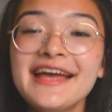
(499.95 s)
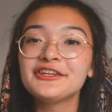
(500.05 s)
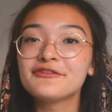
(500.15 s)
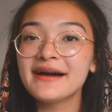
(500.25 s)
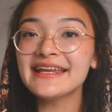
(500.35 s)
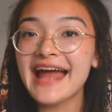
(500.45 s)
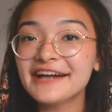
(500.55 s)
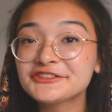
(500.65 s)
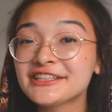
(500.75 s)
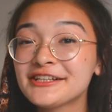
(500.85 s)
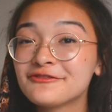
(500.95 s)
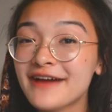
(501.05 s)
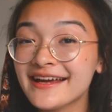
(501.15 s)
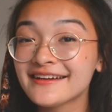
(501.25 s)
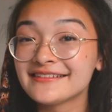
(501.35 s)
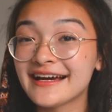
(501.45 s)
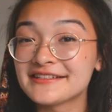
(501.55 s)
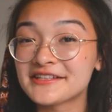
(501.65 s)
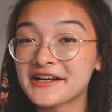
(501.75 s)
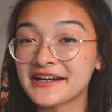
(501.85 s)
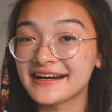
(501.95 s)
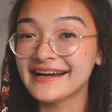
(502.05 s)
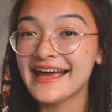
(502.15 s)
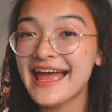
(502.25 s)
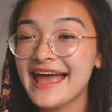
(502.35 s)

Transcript: You might actually recognize her